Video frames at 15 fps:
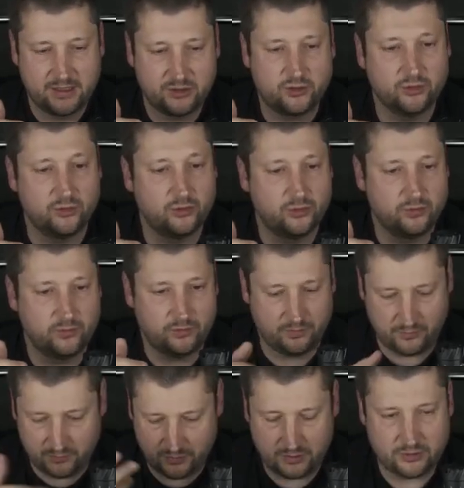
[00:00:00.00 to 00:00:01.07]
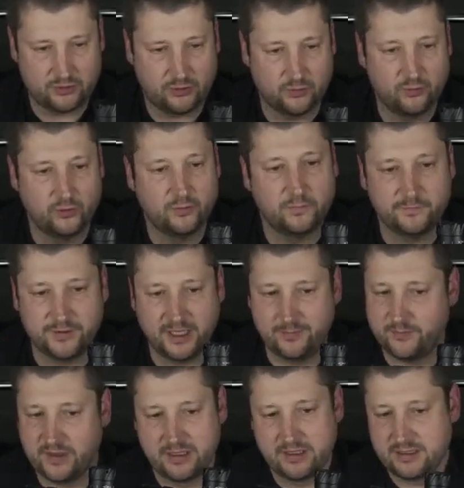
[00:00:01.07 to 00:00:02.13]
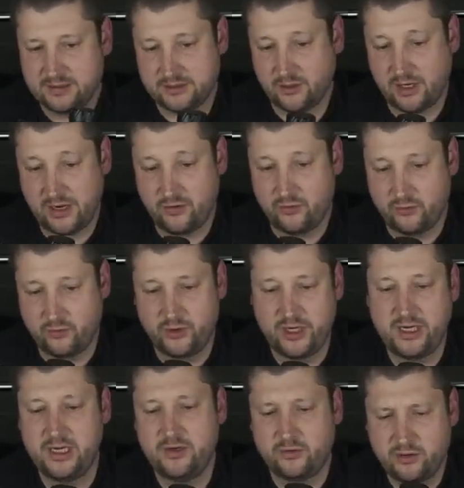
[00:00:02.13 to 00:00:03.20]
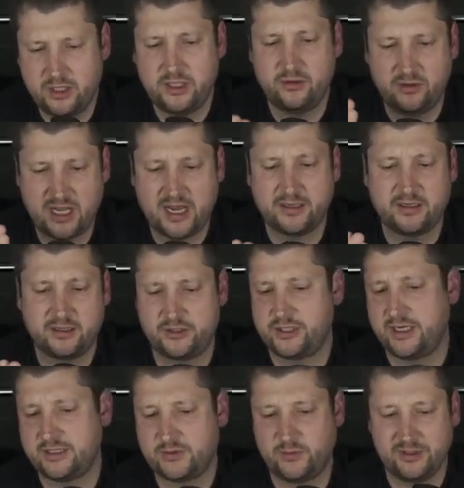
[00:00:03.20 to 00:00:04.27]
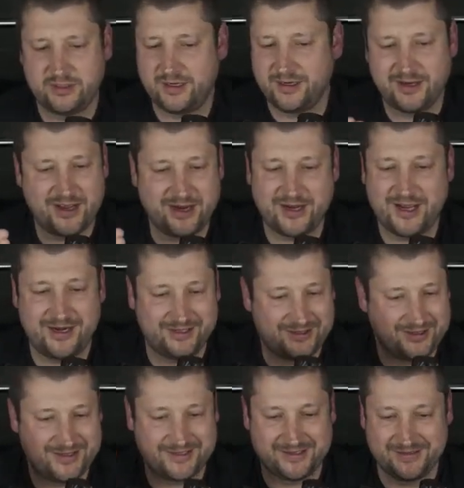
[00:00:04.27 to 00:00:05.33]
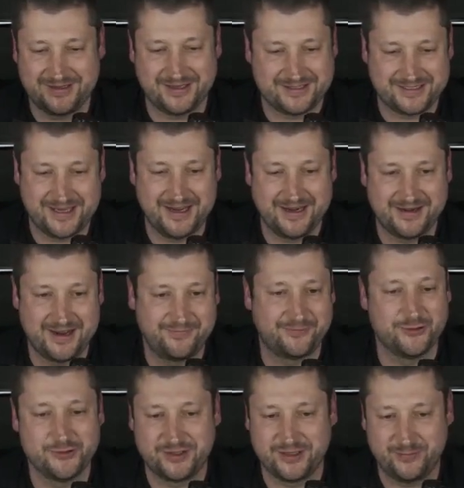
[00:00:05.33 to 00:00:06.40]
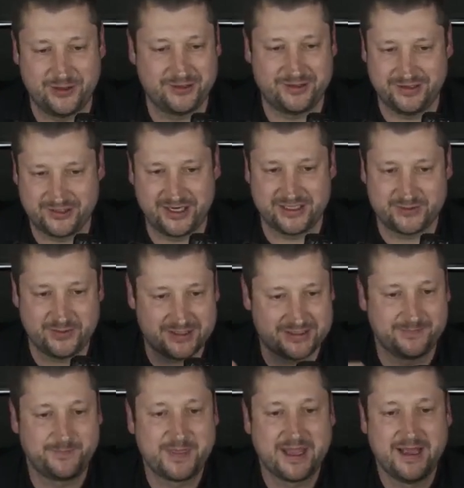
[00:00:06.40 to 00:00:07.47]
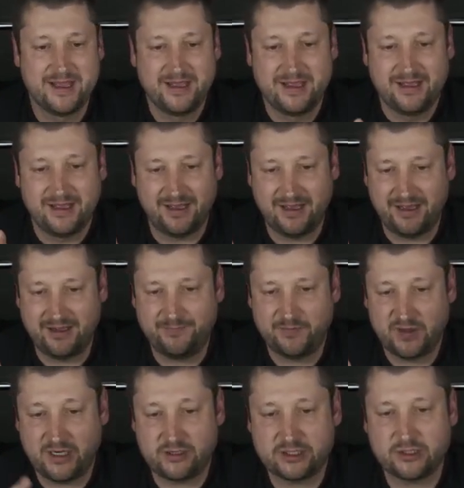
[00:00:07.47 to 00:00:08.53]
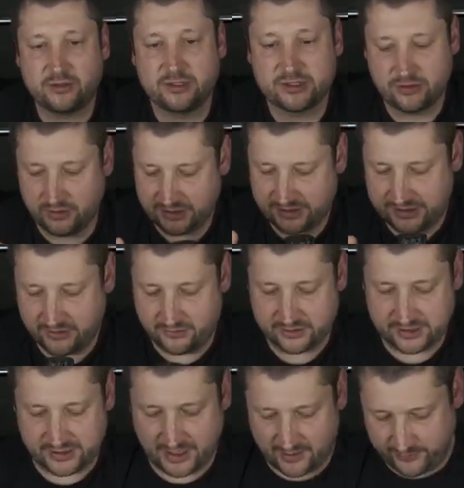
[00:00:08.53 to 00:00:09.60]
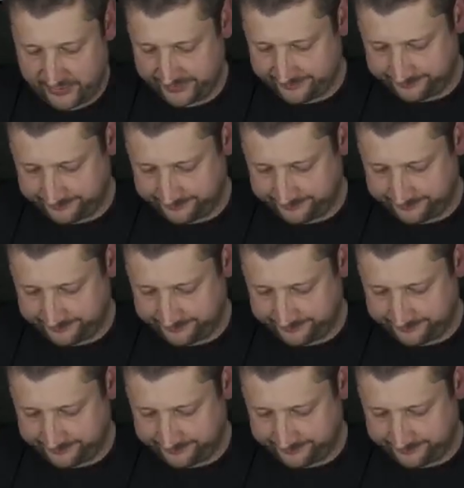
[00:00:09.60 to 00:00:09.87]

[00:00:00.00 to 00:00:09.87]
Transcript: to move them. So I really like the adjustment. I cannot say enough good about adjustments. There is also a zero stop,